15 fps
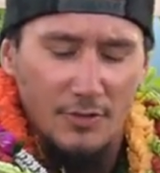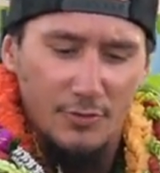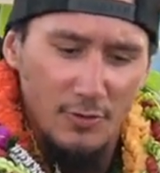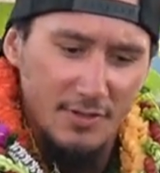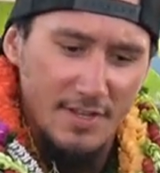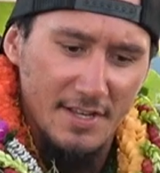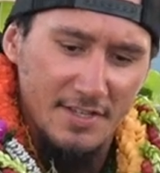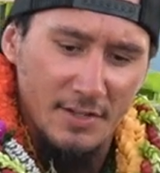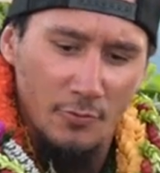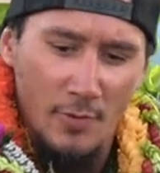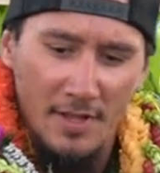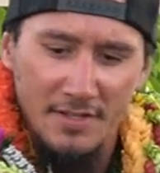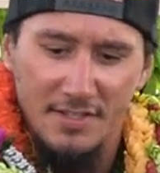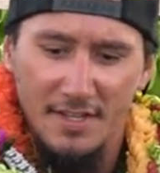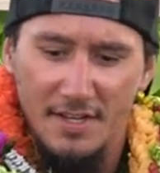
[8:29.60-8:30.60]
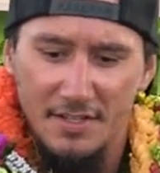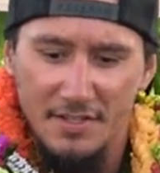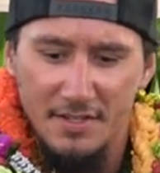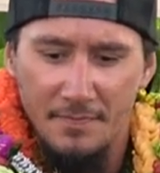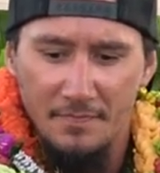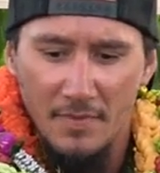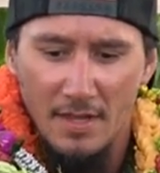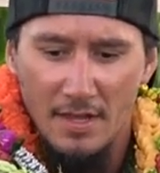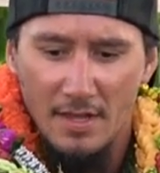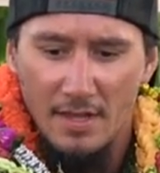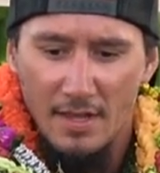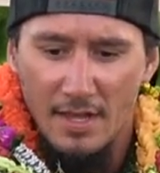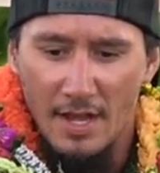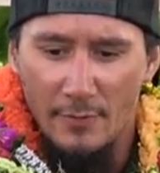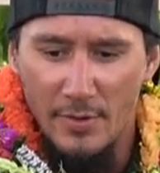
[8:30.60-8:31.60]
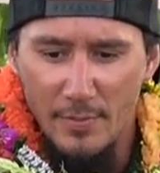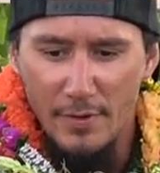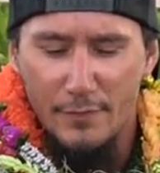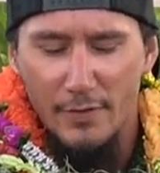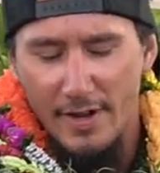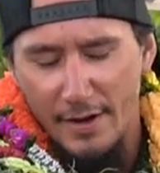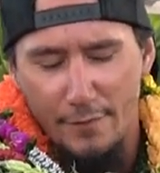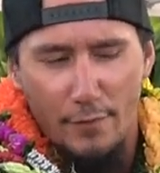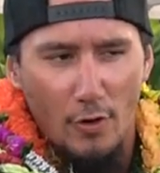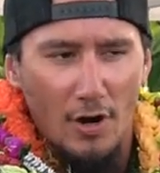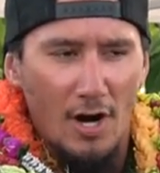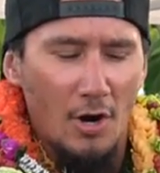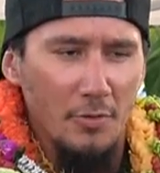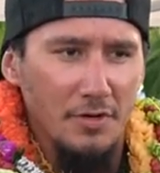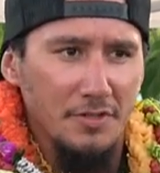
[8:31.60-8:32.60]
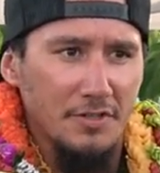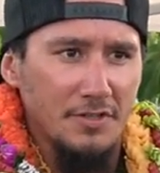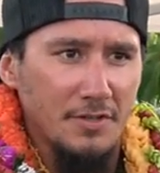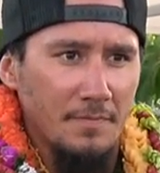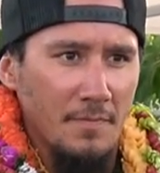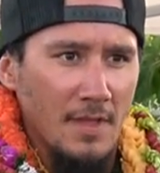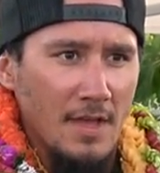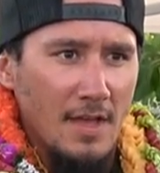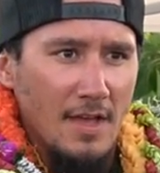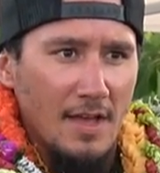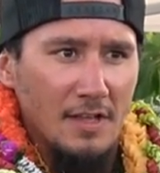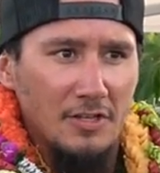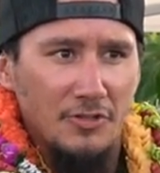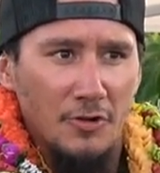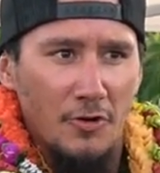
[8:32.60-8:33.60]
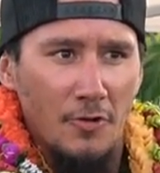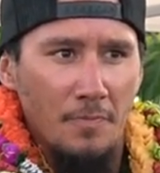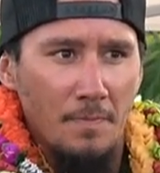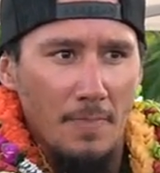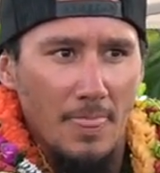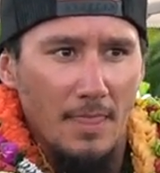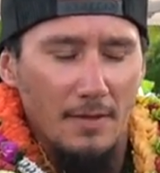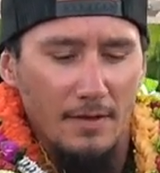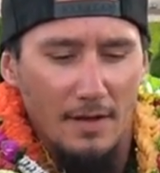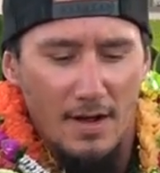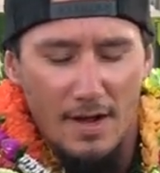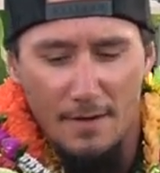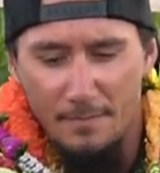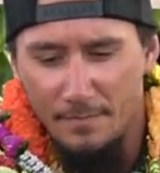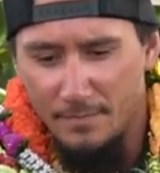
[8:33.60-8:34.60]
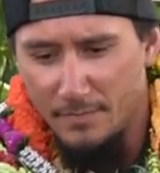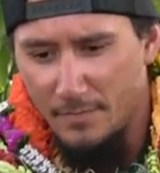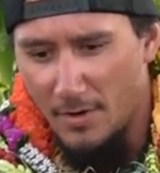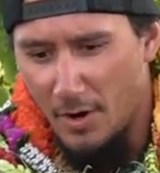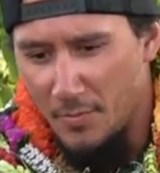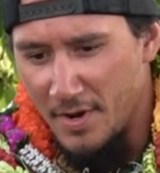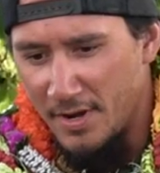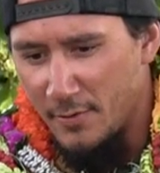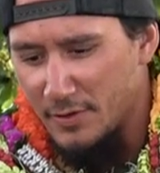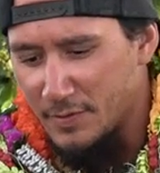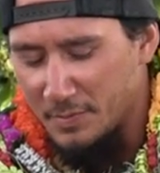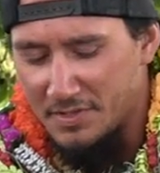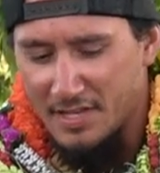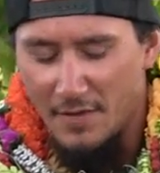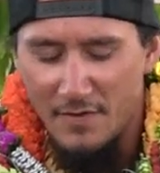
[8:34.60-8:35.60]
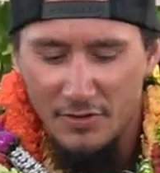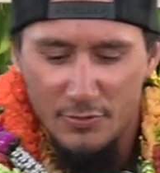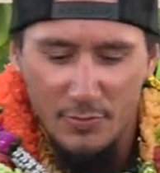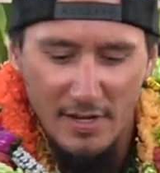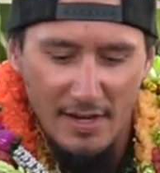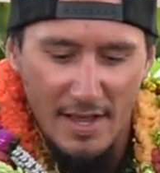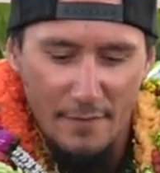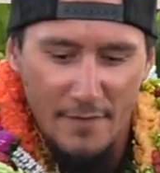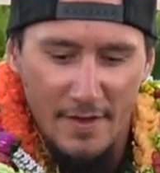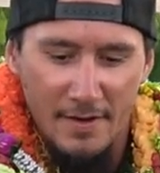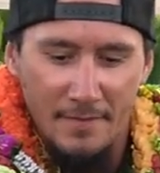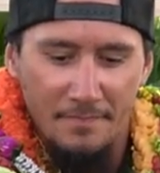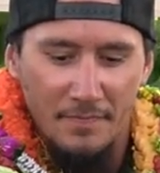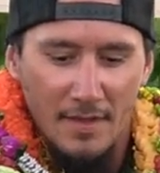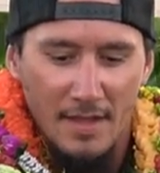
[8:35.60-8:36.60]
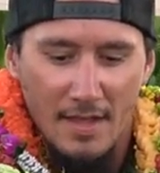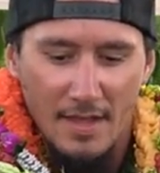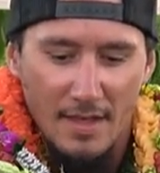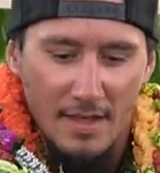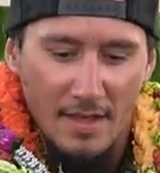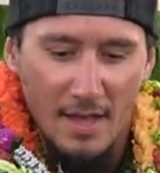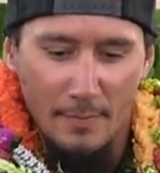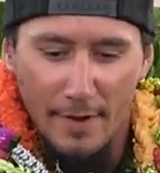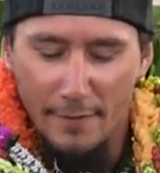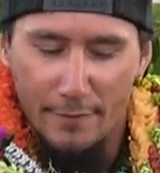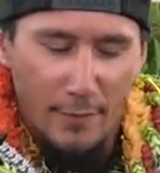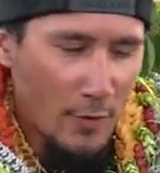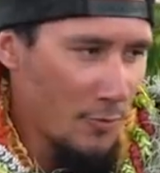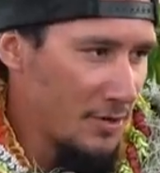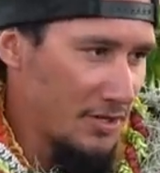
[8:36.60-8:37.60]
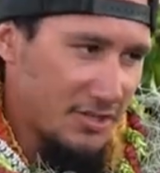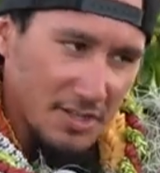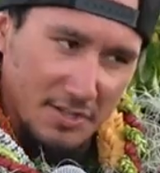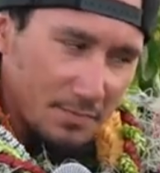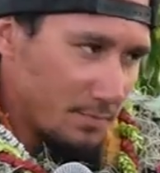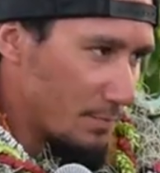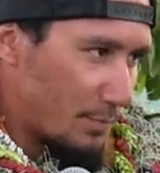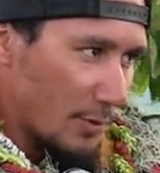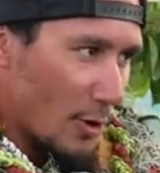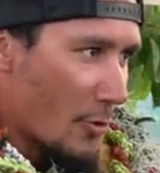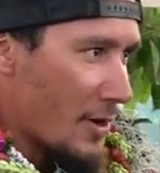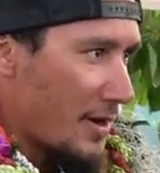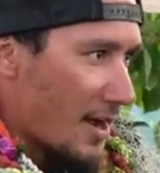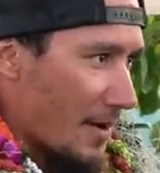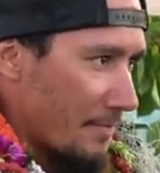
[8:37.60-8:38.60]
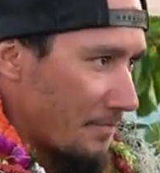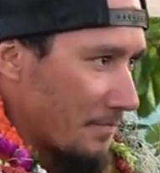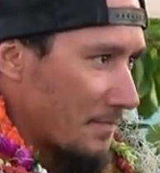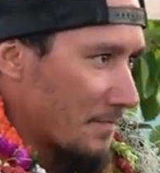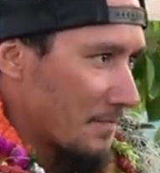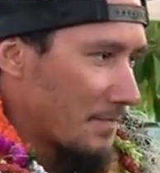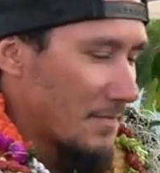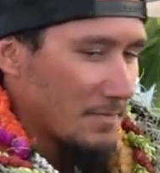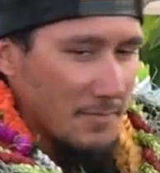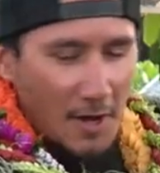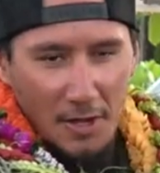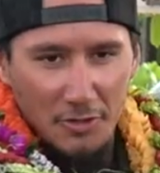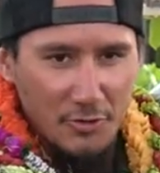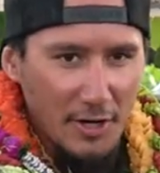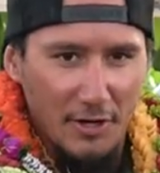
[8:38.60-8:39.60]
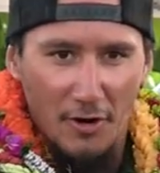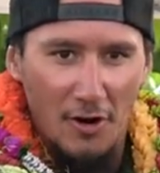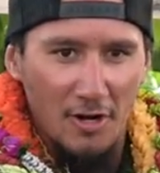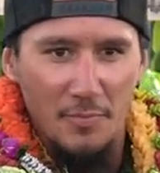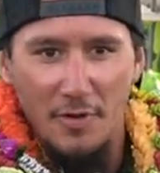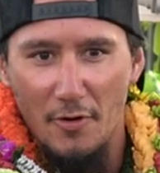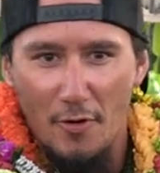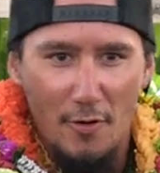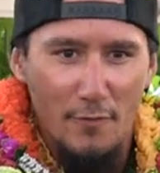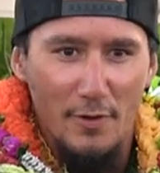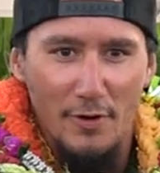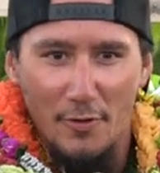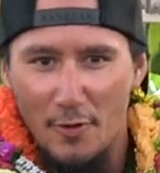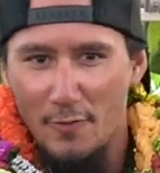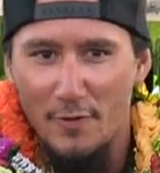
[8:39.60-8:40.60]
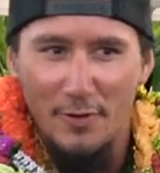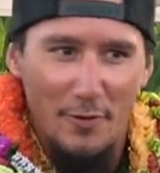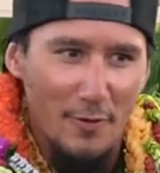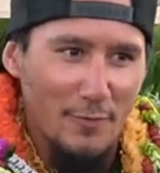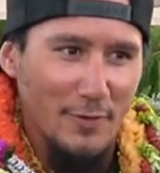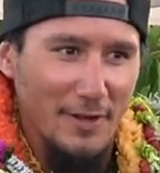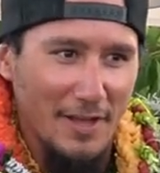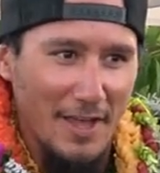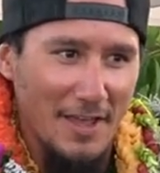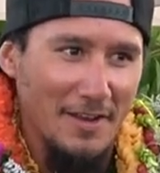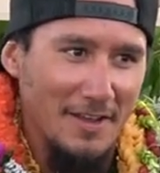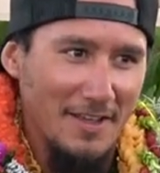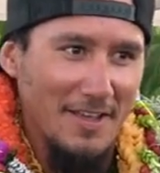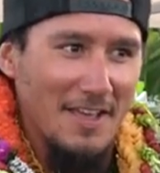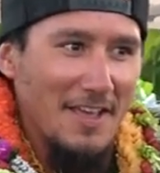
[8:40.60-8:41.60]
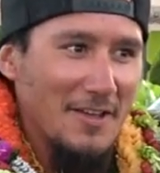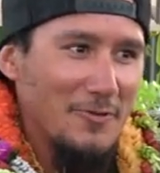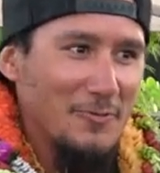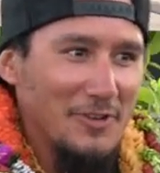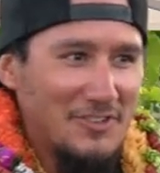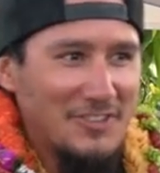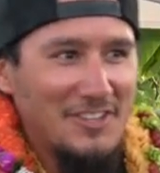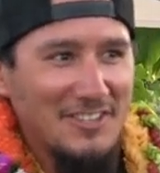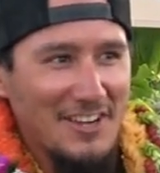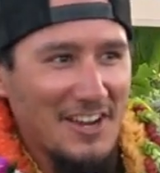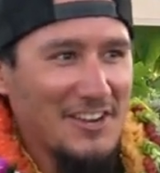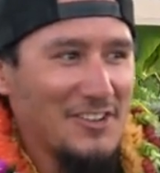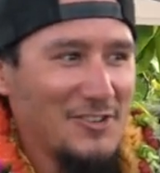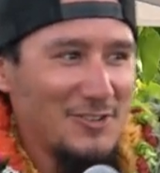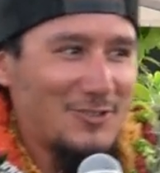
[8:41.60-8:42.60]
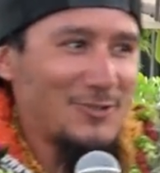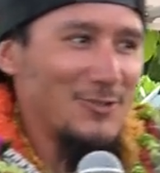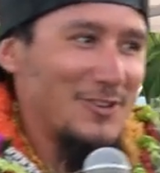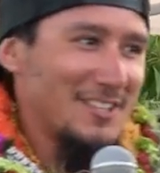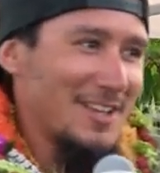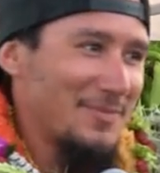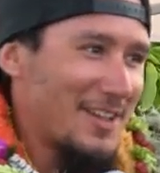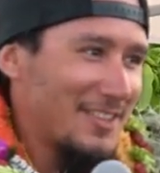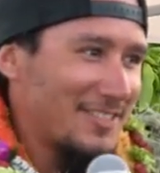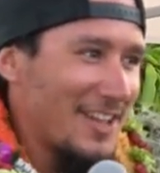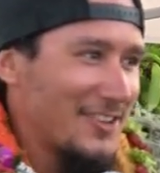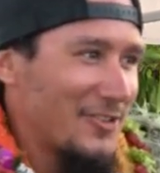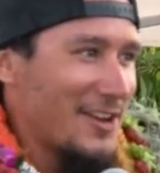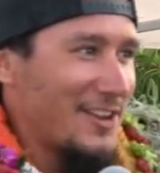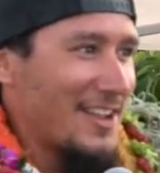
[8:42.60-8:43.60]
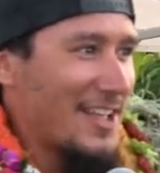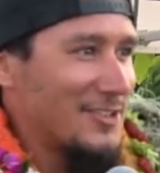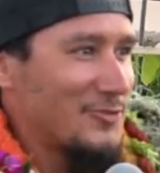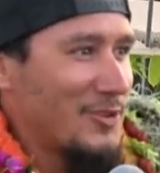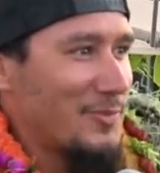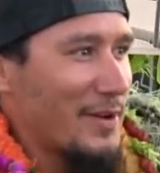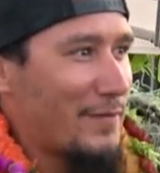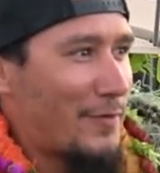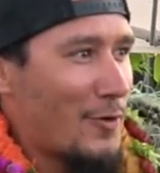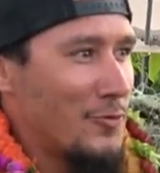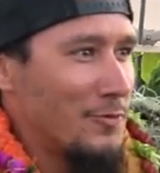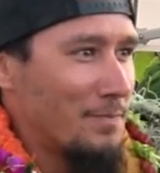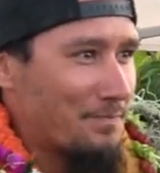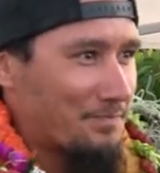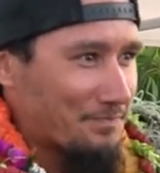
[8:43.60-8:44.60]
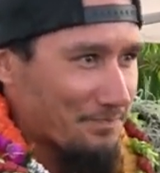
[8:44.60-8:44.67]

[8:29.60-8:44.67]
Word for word: Tuesdays and Wednesdays, and we meet for like four hours. And so um, our meeting was from 7 to 11, and my phone is just blowing up. Andre calling me over and over and over again, which he's kind of used to because I'm not that great at answering my phone.